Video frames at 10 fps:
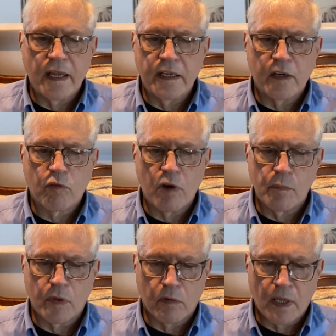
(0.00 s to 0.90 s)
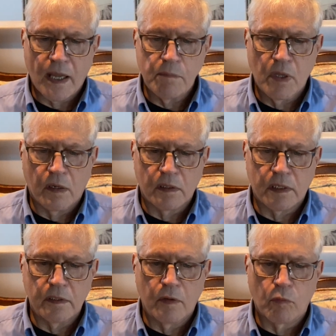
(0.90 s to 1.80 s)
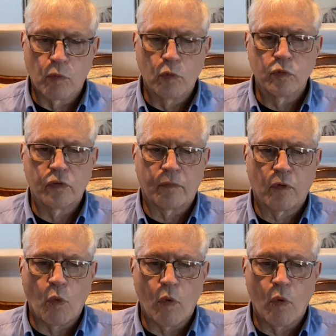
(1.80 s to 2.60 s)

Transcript: any criminal liability. The rules of